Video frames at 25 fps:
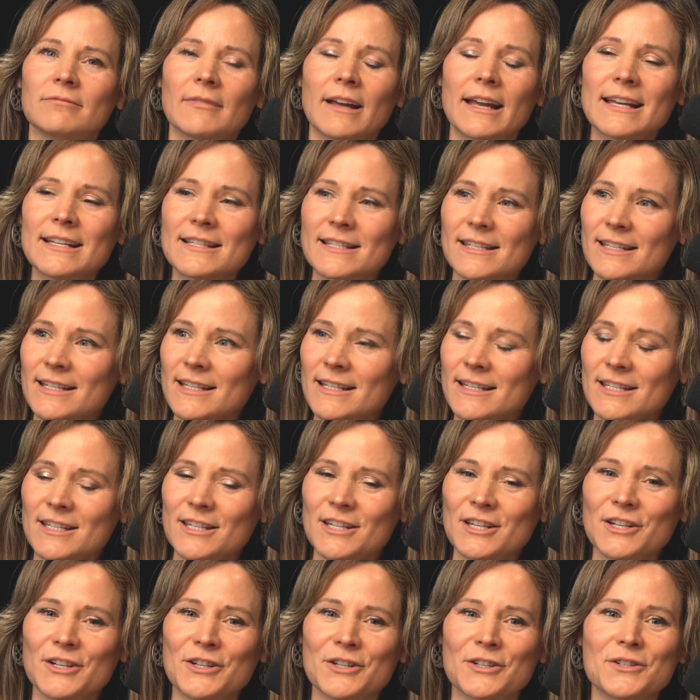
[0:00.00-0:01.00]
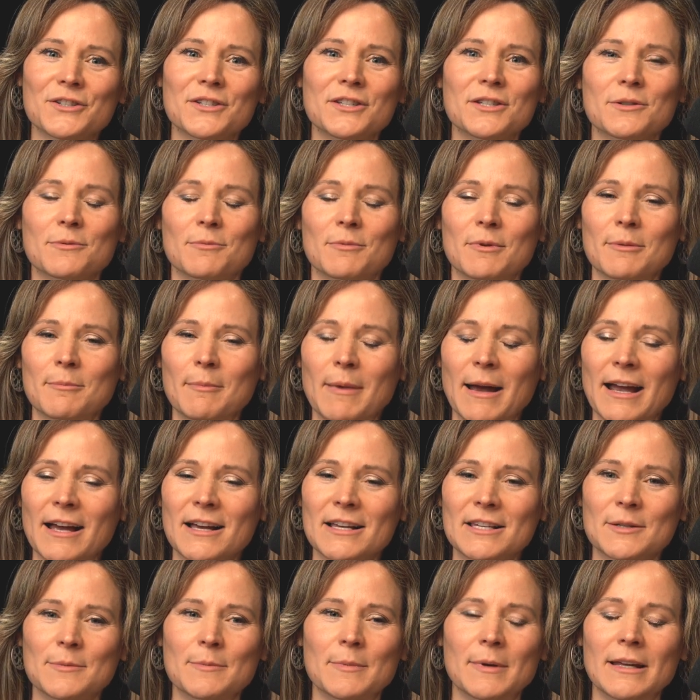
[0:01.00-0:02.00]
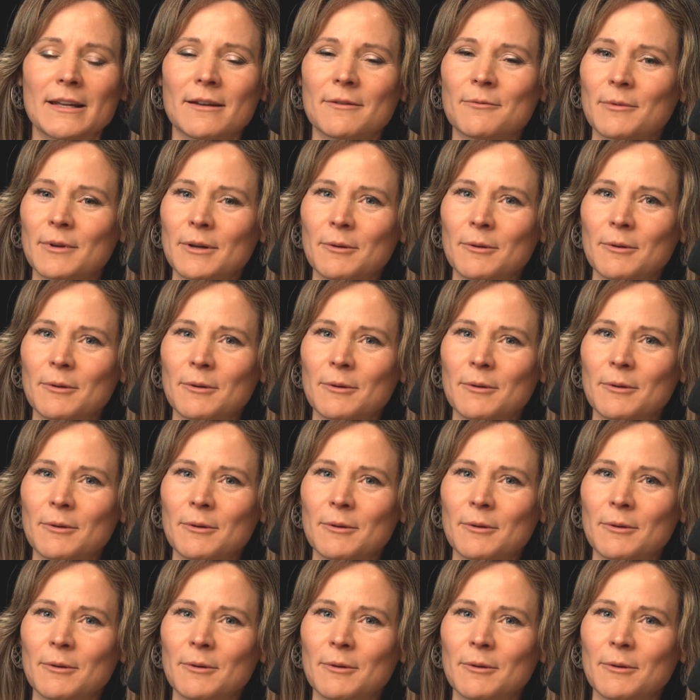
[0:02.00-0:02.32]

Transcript: 18 years with my husband.